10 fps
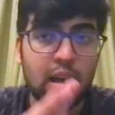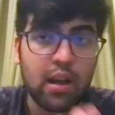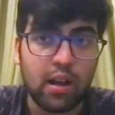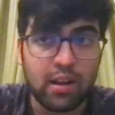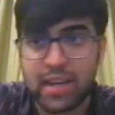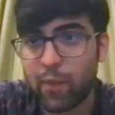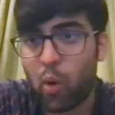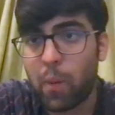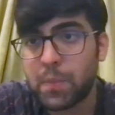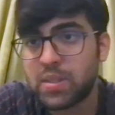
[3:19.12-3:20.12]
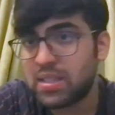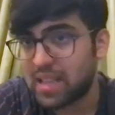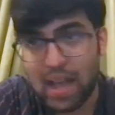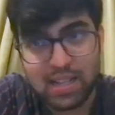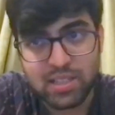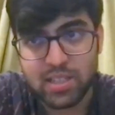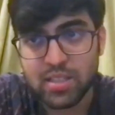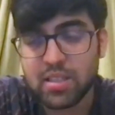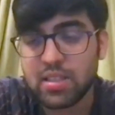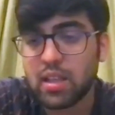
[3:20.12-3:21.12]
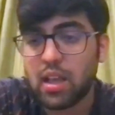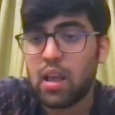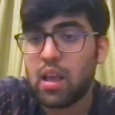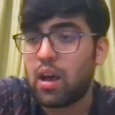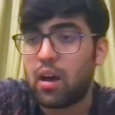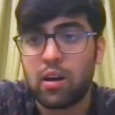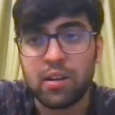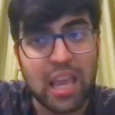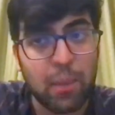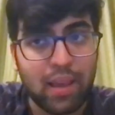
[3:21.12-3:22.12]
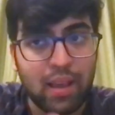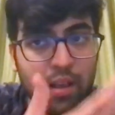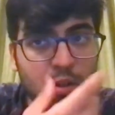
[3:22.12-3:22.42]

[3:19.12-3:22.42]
DevOps, SaaS, gaming.